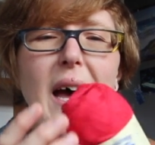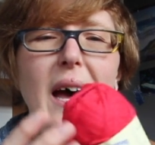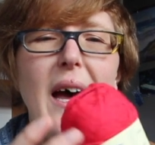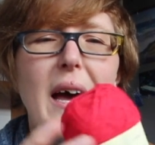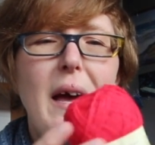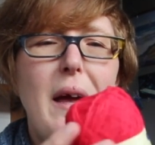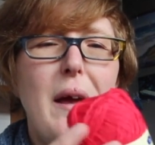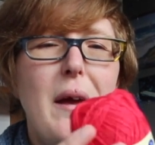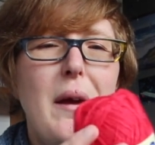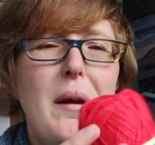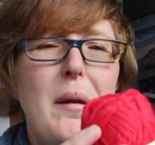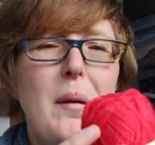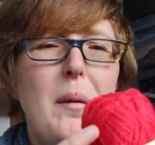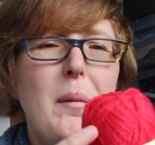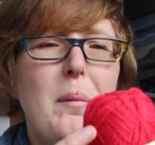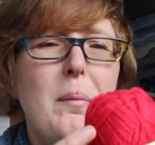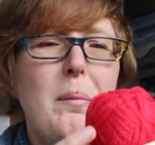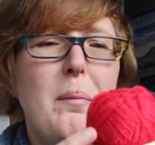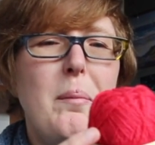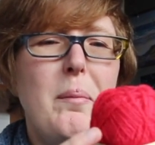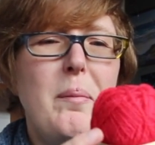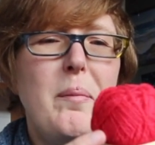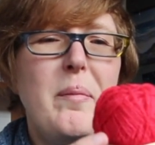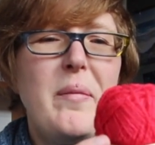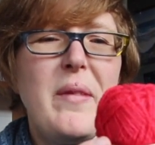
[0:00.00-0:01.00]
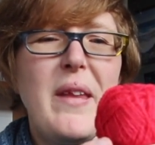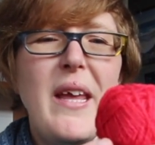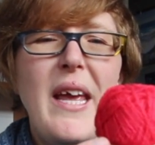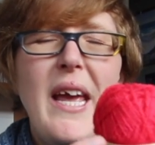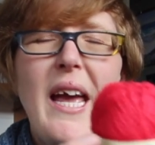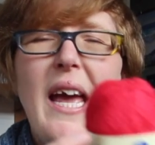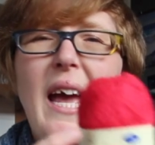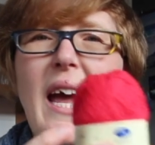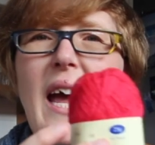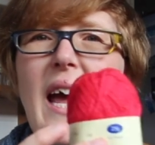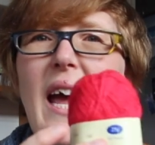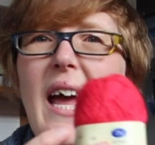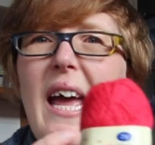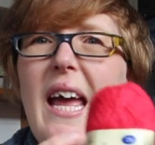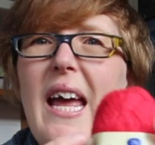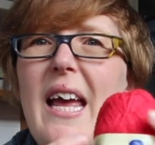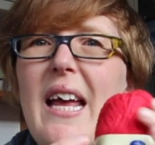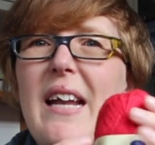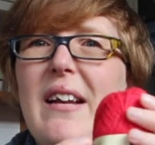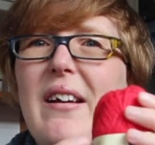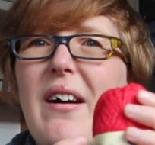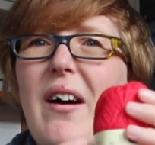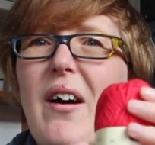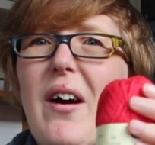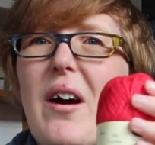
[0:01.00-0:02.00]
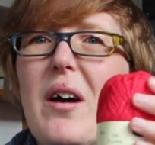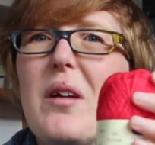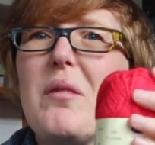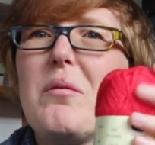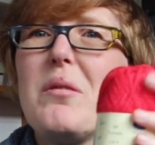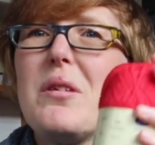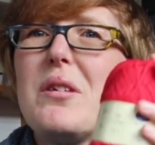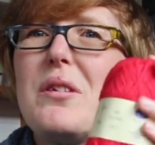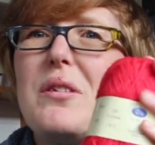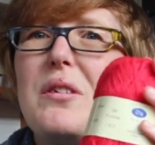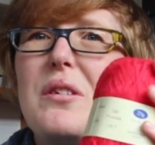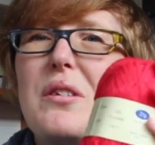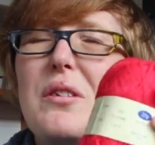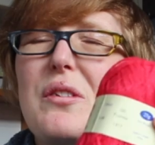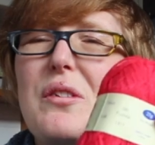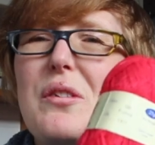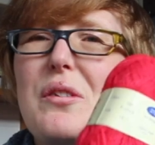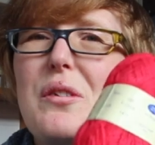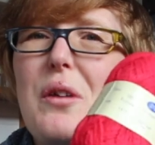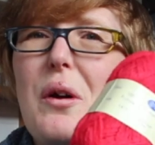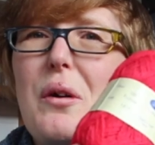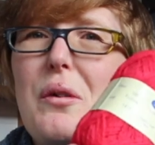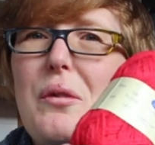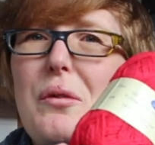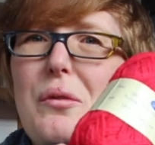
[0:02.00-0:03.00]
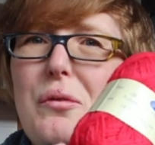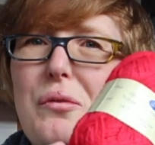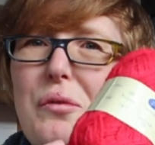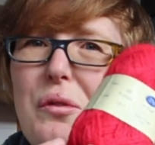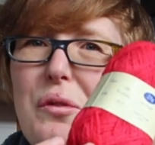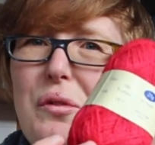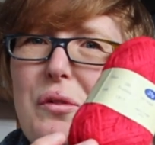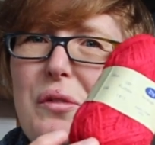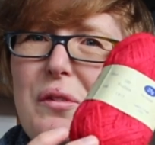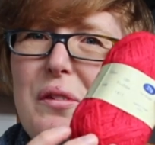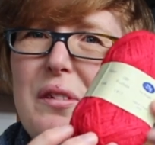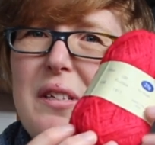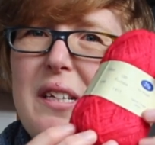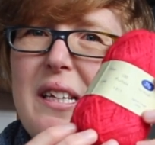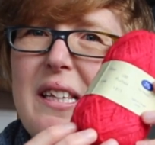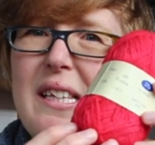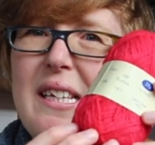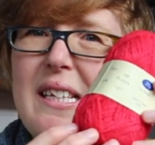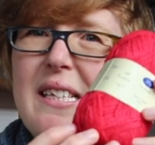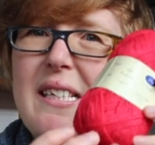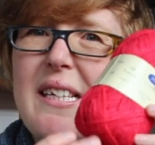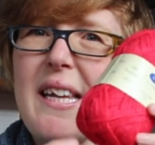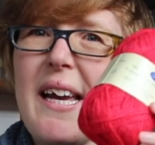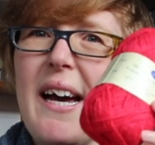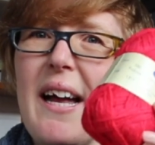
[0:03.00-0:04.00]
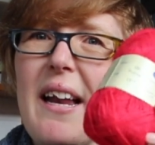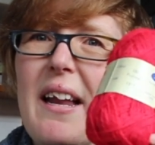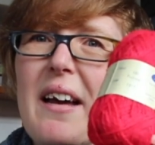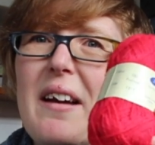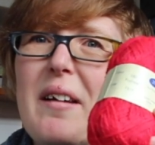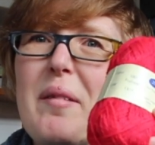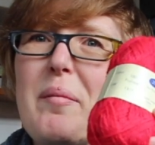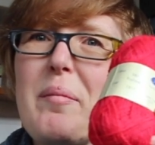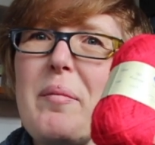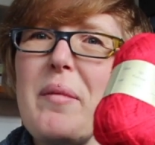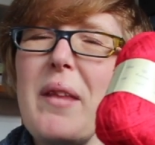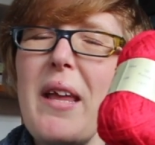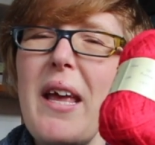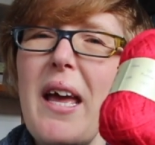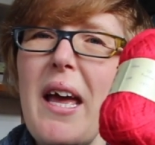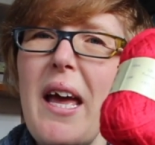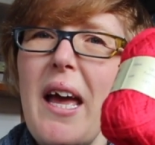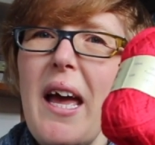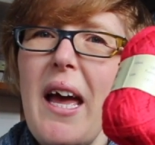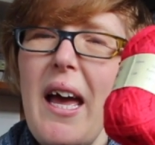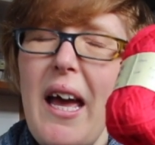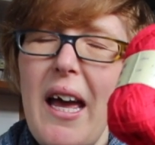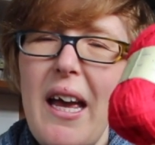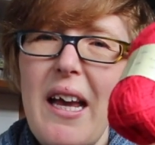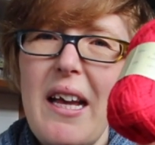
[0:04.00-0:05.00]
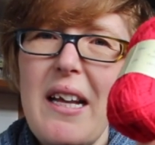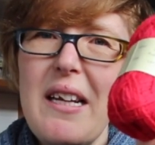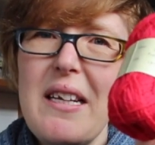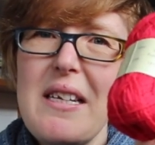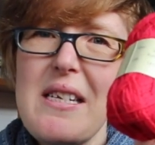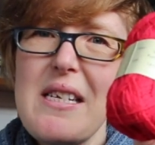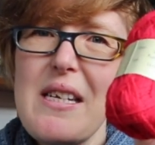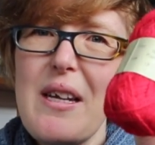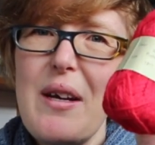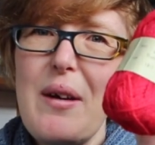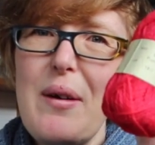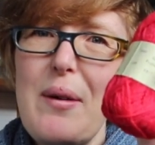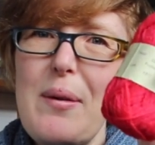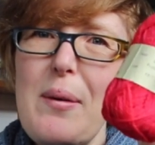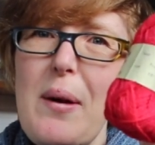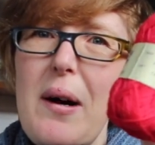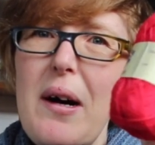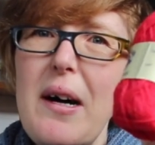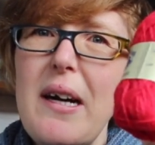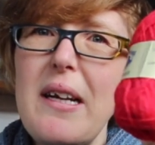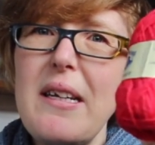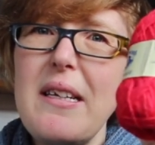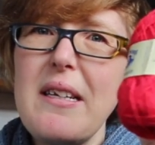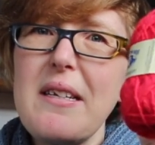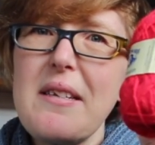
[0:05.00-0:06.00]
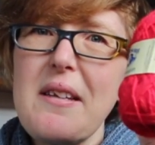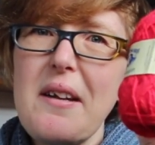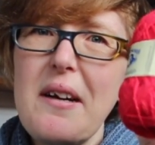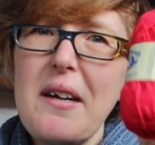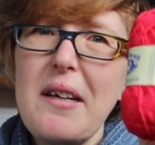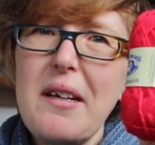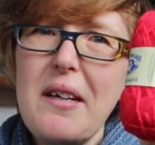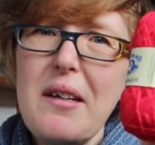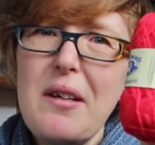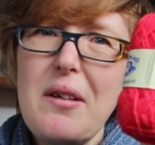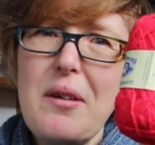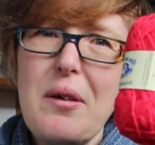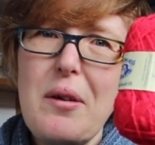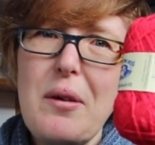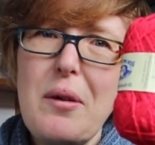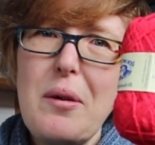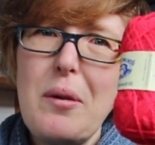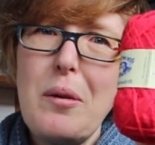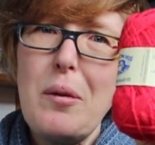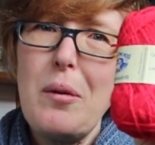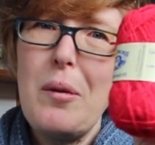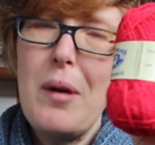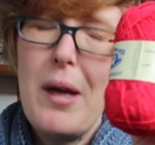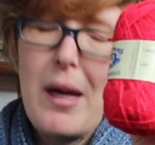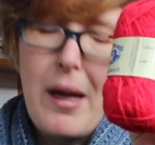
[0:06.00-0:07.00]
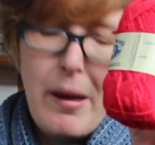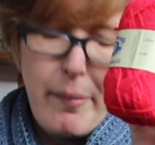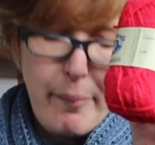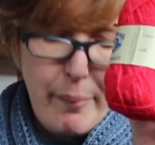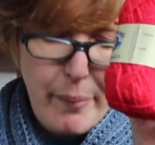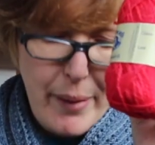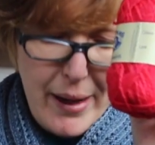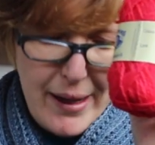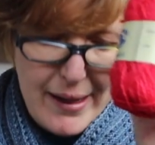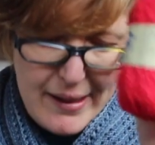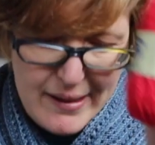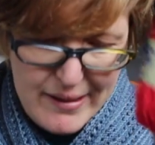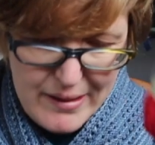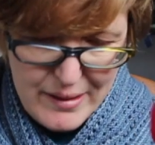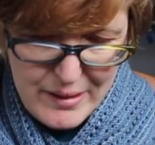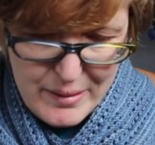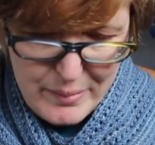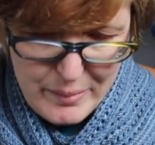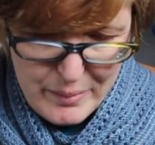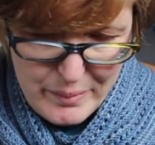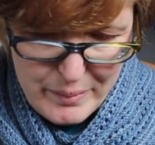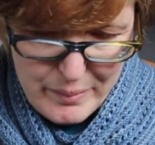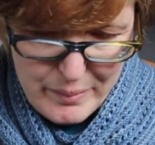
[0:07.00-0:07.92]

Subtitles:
And I was just so drawn to this colour, and so I decided to base